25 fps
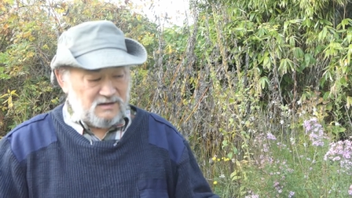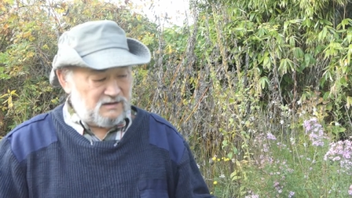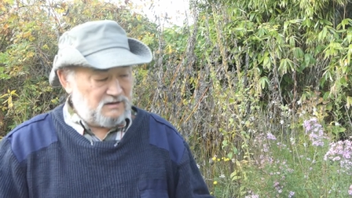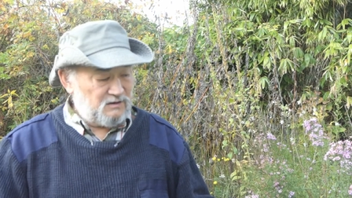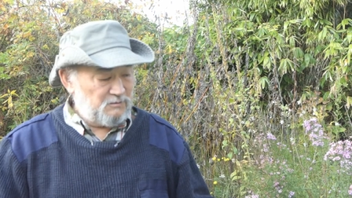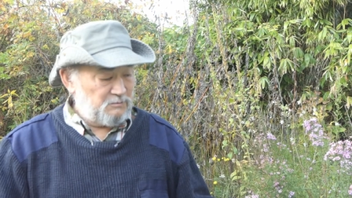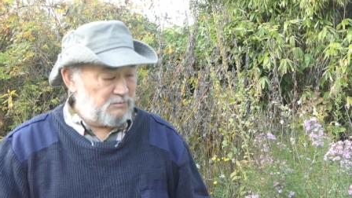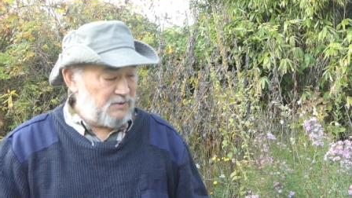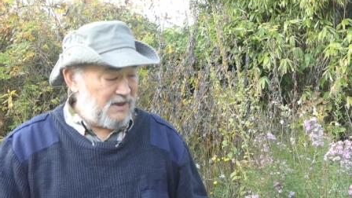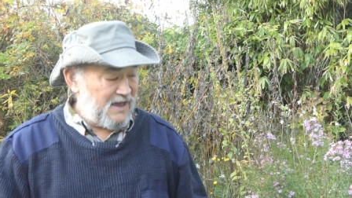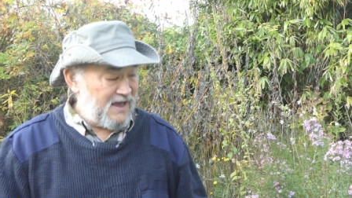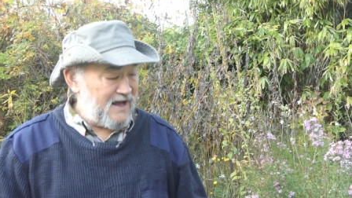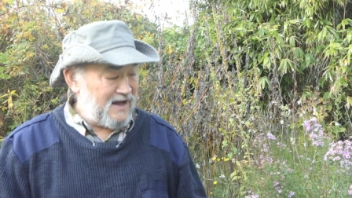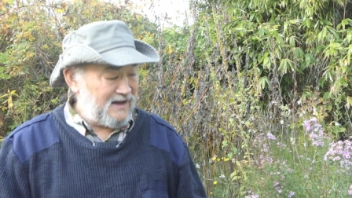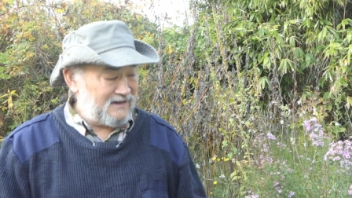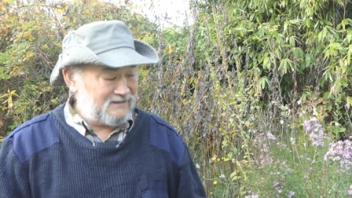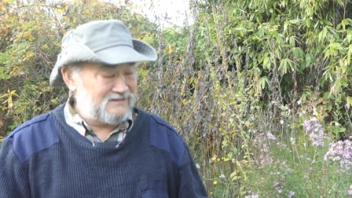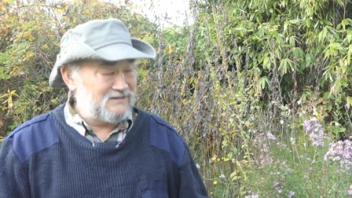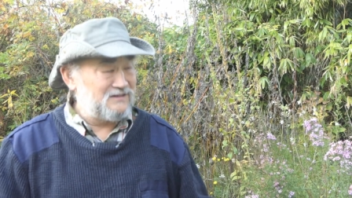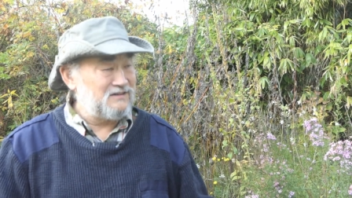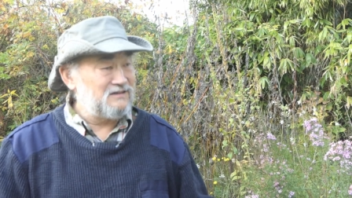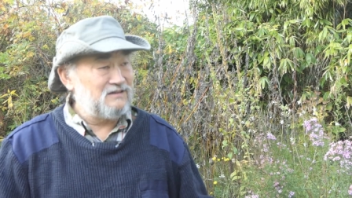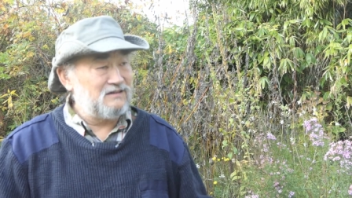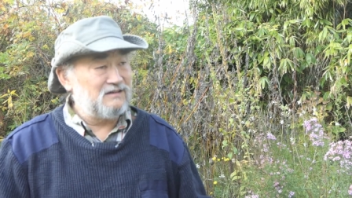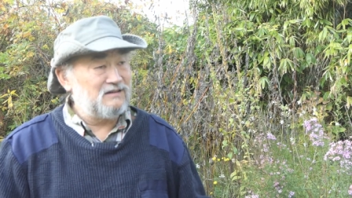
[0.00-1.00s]

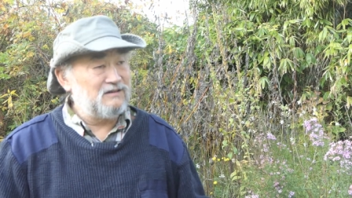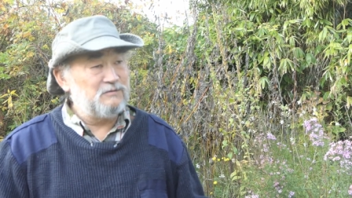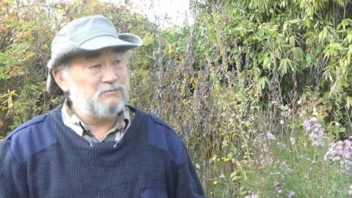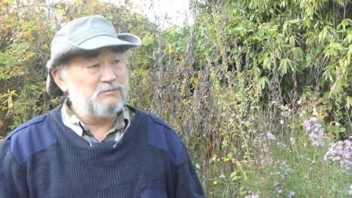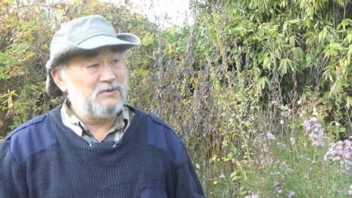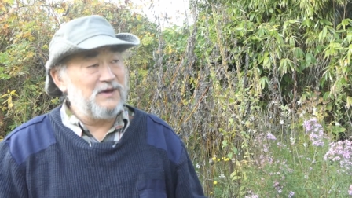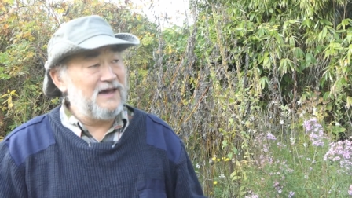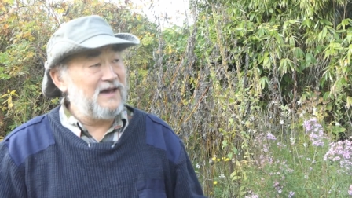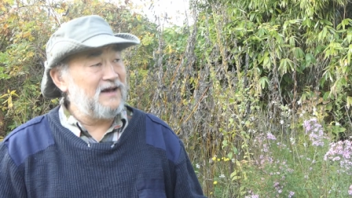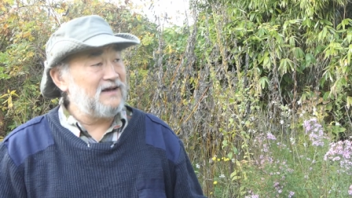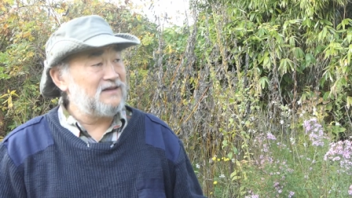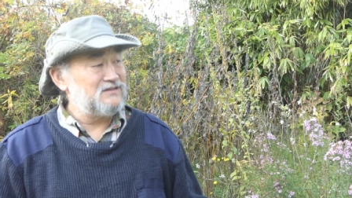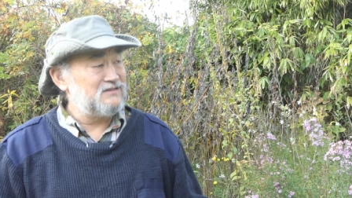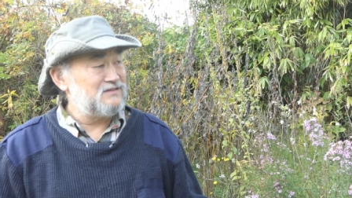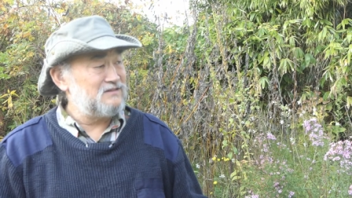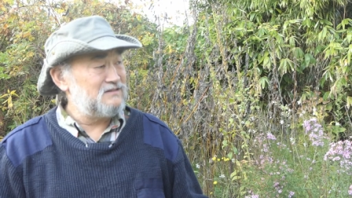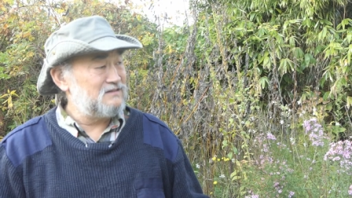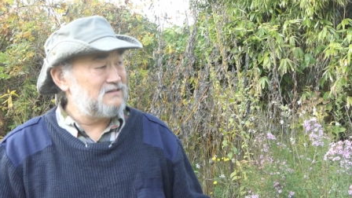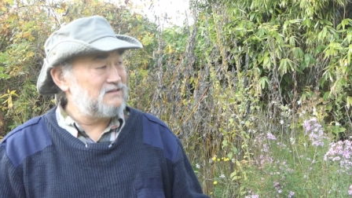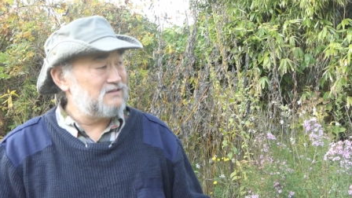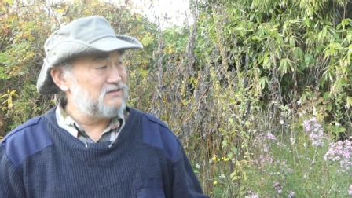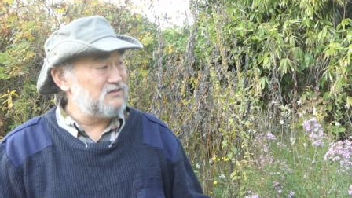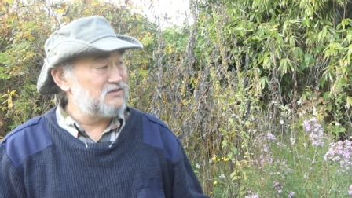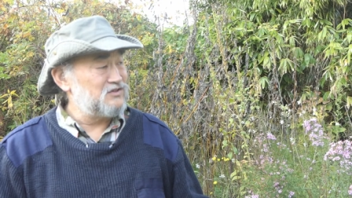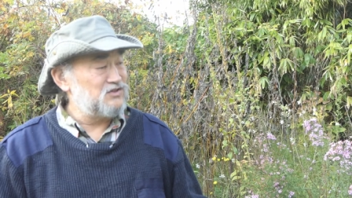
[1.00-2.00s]
compact
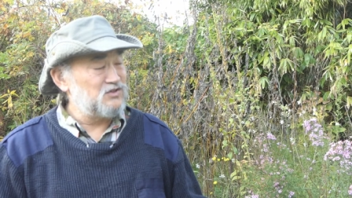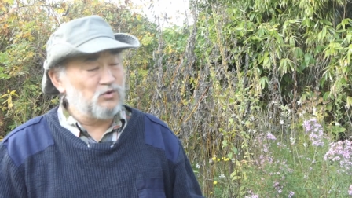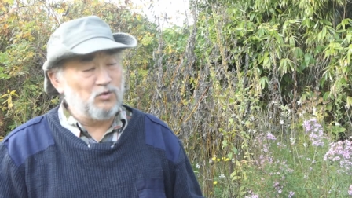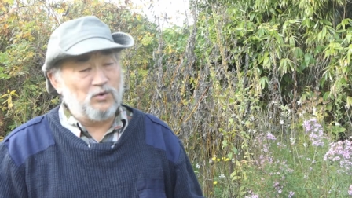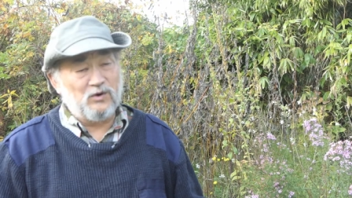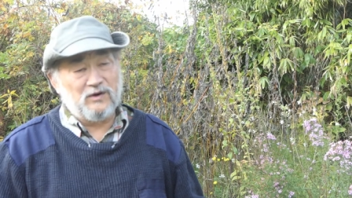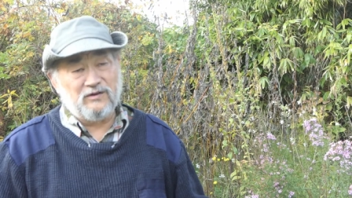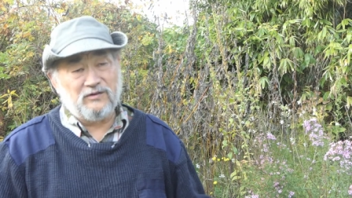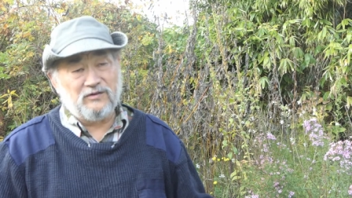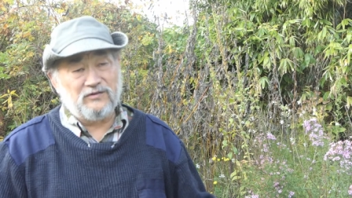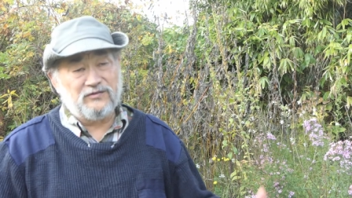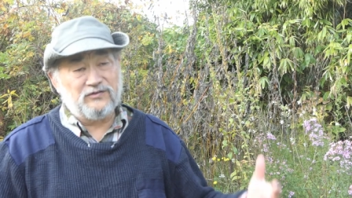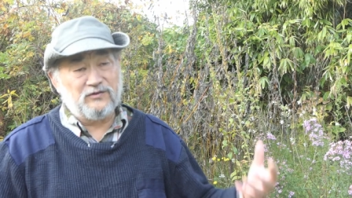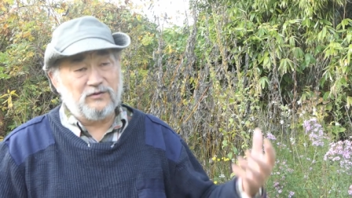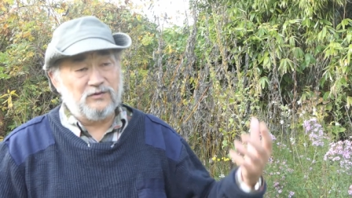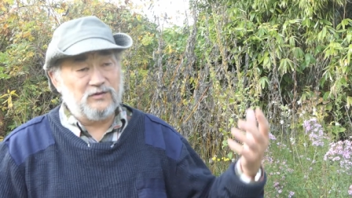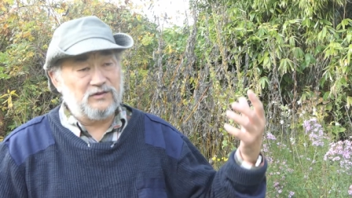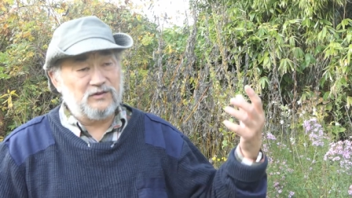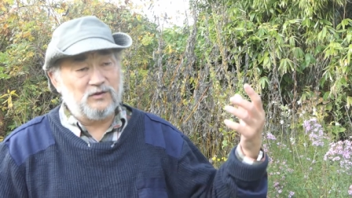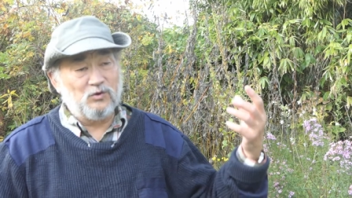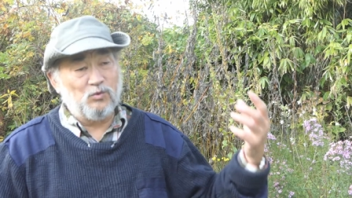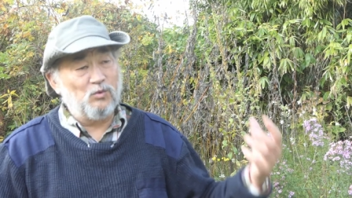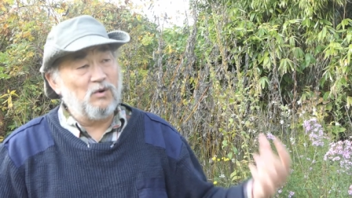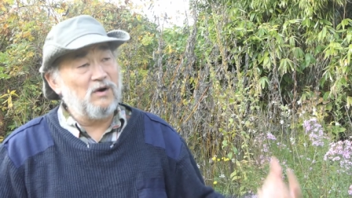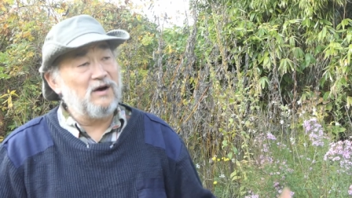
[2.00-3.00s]
compacts the soil so
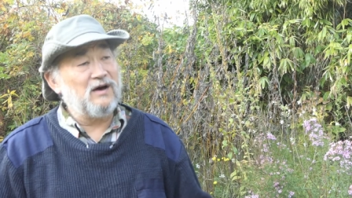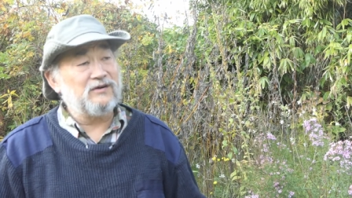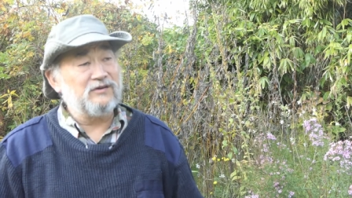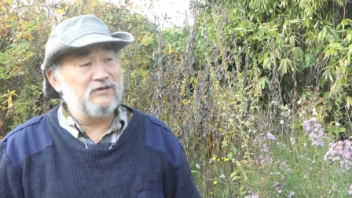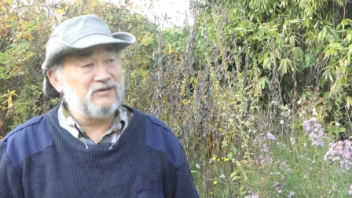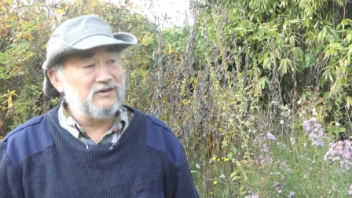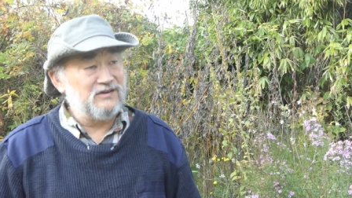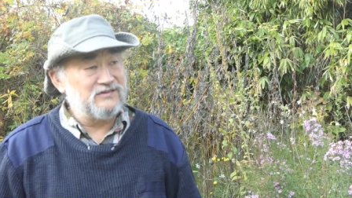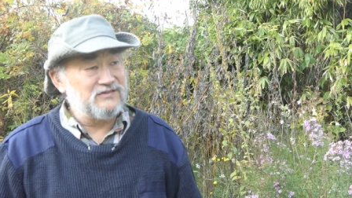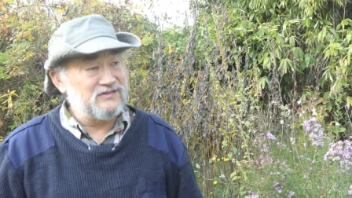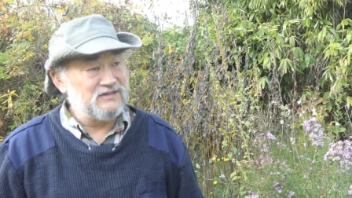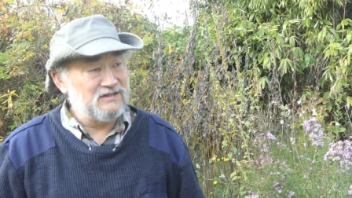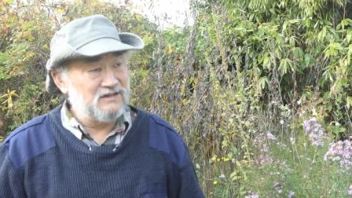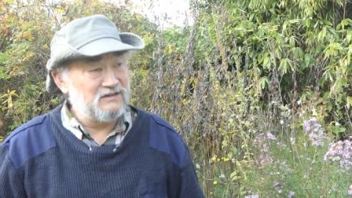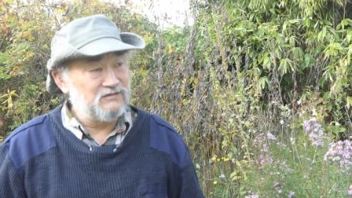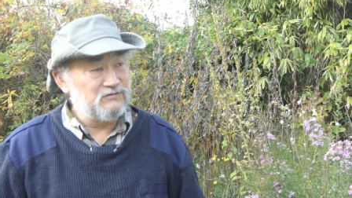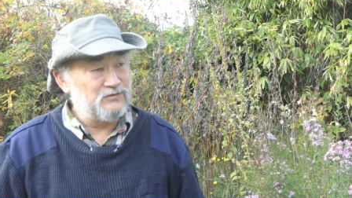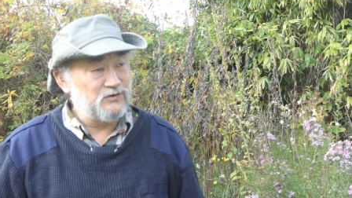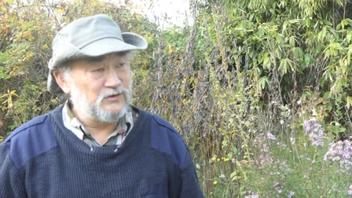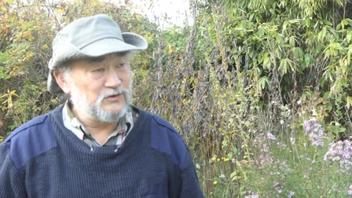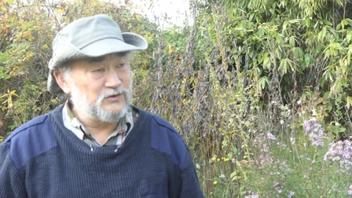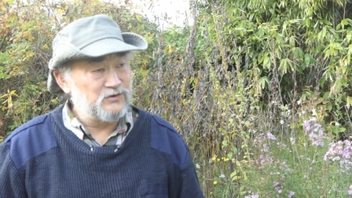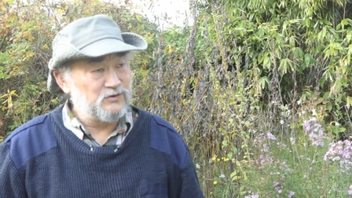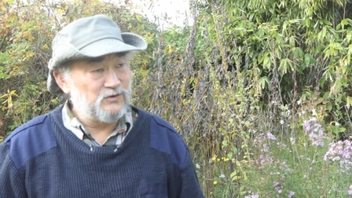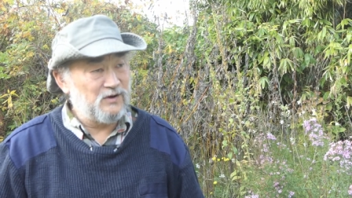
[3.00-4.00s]
that the water doesn't
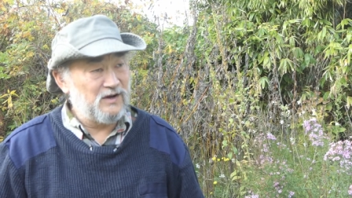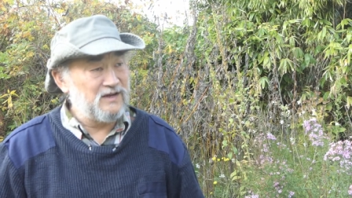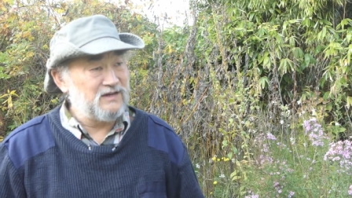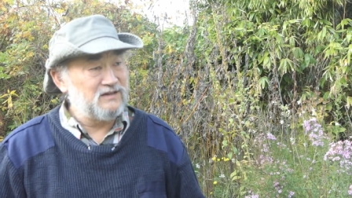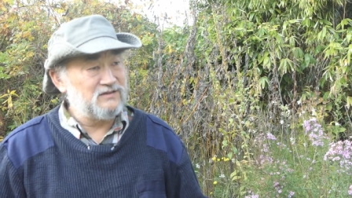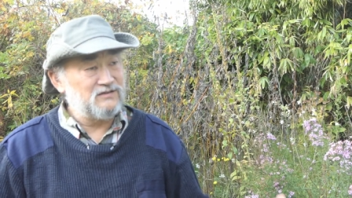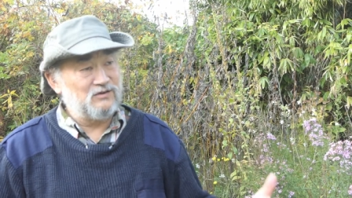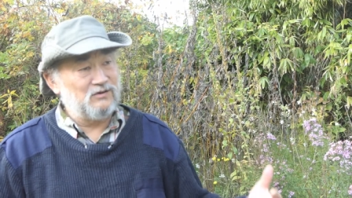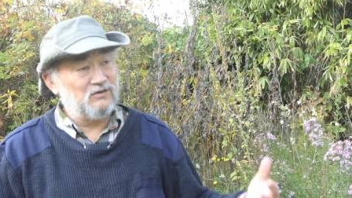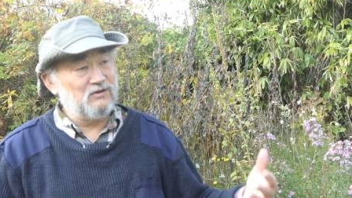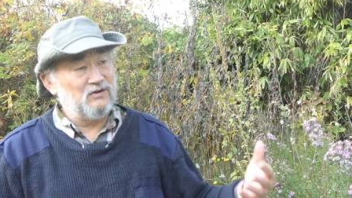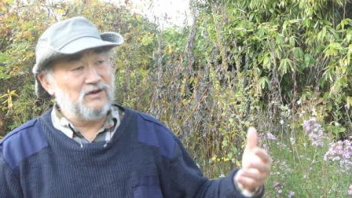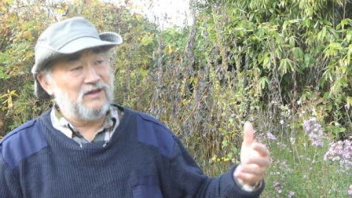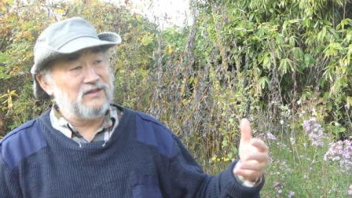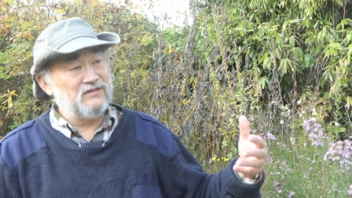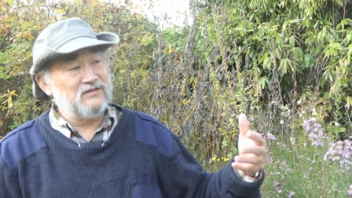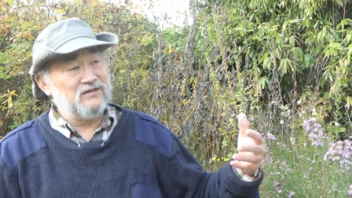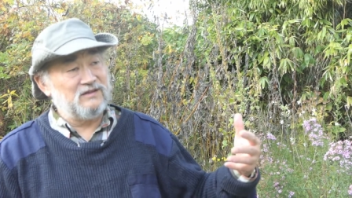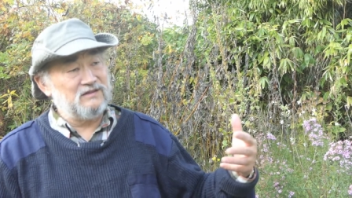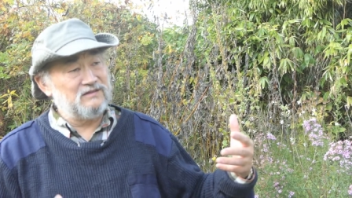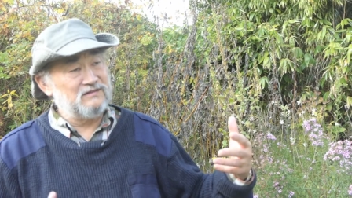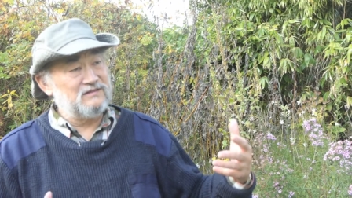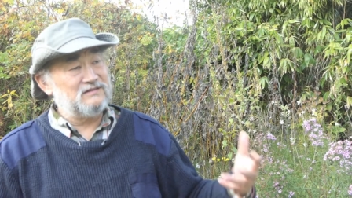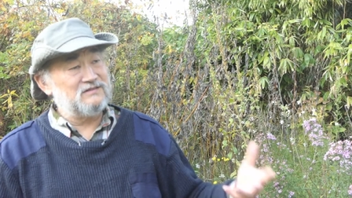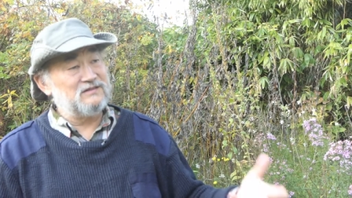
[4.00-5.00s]
infiltrate or and
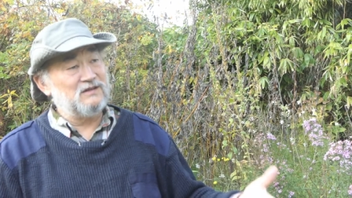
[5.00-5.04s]
the